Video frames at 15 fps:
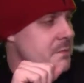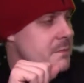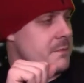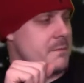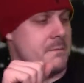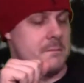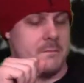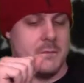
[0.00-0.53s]

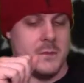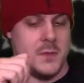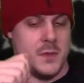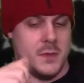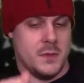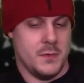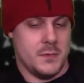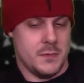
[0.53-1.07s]

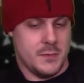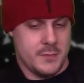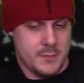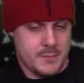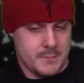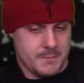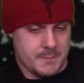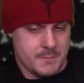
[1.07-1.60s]

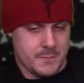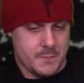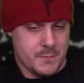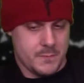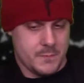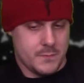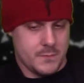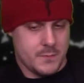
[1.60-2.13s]

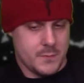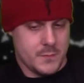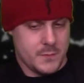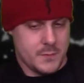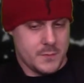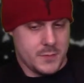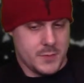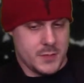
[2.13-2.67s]

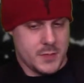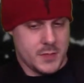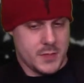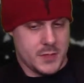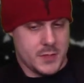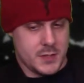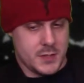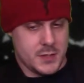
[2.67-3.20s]

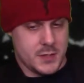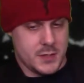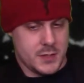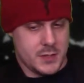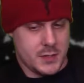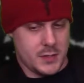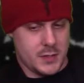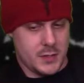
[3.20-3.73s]

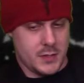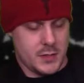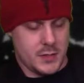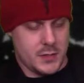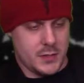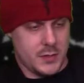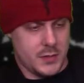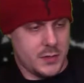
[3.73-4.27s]

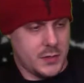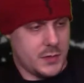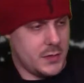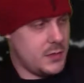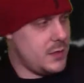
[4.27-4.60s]
This person isn't speaking.